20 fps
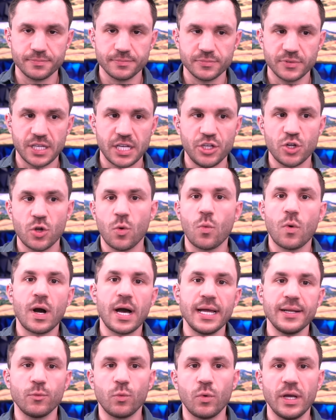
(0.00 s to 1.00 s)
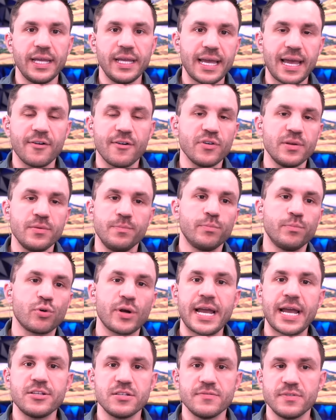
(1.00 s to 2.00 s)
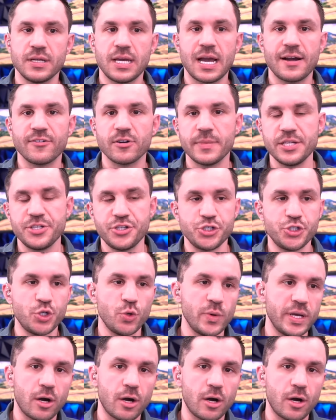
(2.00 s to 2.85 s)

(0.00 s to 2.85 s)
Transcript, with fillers: Okay, you don't want every branch of the government just doing